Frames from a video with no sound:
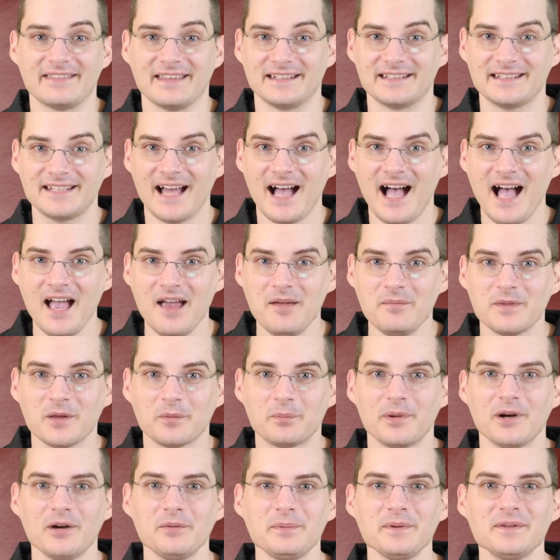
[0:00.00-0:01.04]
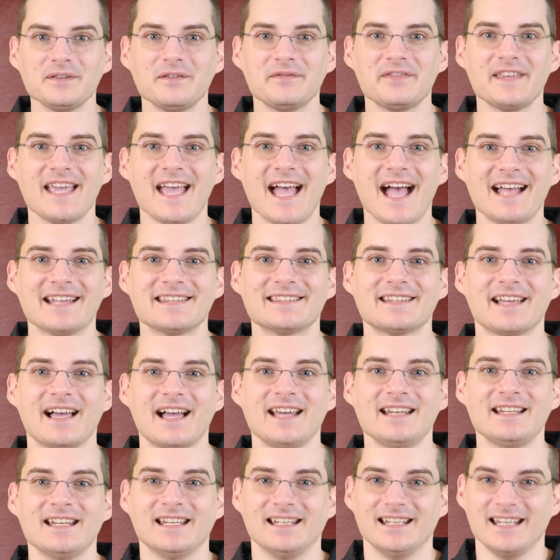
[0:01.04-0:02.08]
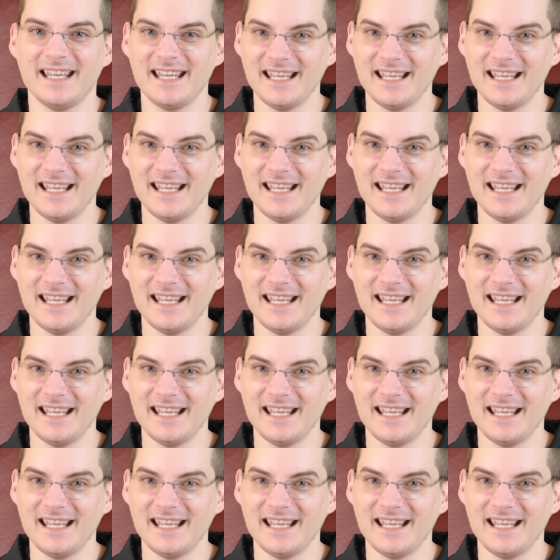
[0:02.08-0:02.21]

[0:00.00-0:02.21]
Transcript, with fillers: the time, the purpose of the @ sign in